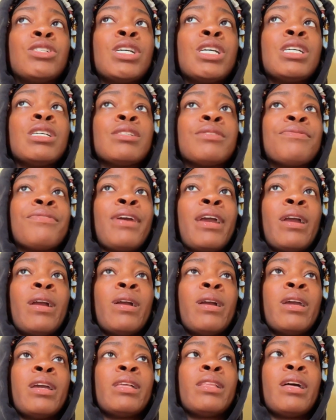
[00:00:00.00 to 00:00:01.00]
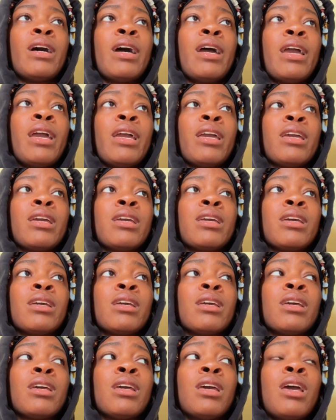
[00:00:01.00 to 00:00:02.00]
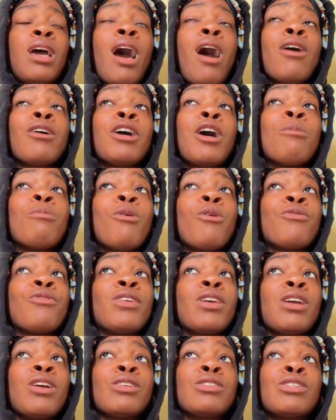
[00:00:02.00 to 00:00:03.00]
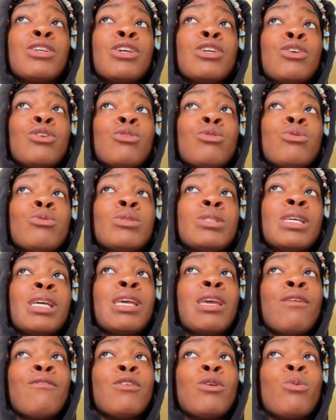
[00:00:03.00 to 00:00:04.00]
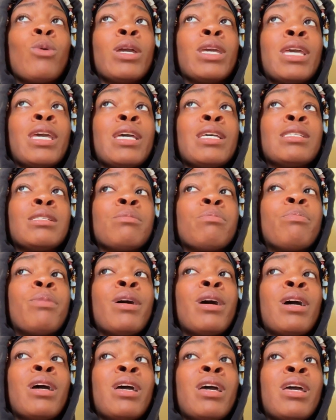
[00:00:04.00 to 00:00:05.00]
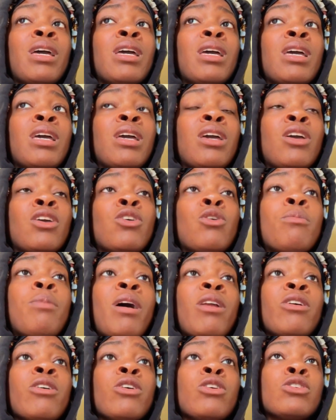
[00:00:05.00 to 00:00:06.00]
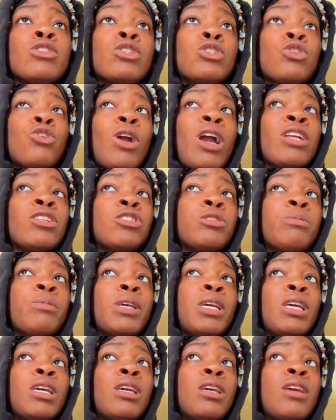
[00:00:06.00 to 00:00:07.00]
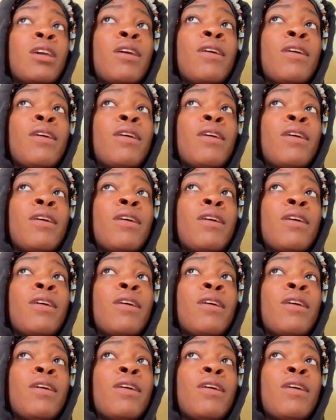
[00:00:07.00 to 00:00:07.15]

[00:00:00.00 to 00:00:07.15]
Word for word: G is very like, I'll come over here to you to give you a kiss, but you better scratch me.